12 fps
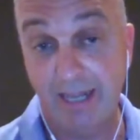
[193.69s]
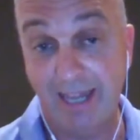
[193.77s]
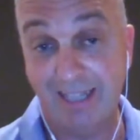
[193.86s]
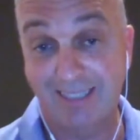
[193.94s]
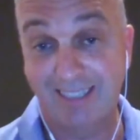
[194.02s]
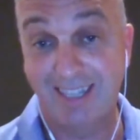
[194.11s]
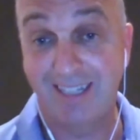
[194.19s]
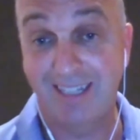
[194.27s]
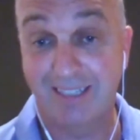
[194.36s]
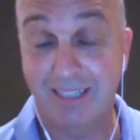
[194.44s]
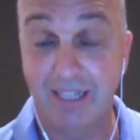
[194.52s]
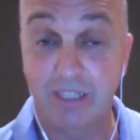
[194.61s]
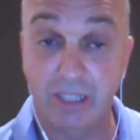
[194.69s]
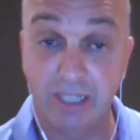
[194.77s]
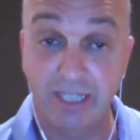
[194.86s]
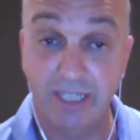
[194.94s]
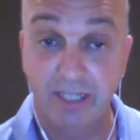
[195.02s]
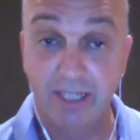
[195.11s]
that's
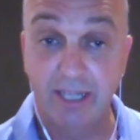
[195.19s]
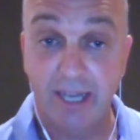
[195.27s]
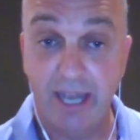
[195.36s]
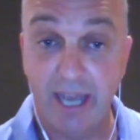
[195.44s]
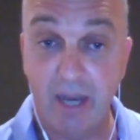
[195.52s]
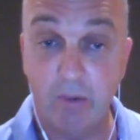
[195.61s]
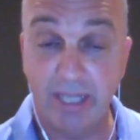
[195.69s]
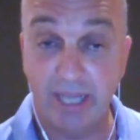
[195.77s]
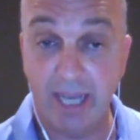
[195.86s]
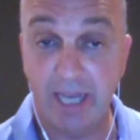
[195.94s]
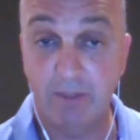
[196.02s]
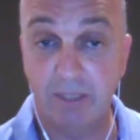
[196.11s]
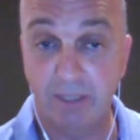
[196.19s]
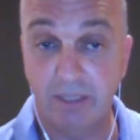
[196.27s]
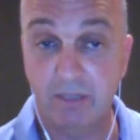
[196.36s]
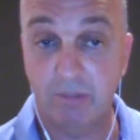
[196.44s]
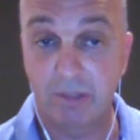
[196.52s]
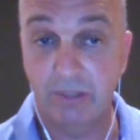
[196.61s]
essentially how we came to
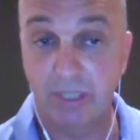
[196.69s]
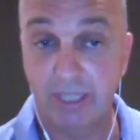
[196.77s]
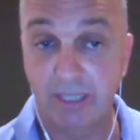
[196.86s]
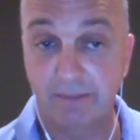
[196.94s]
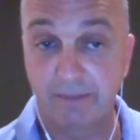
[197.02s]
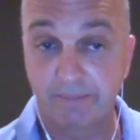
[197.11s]
this project.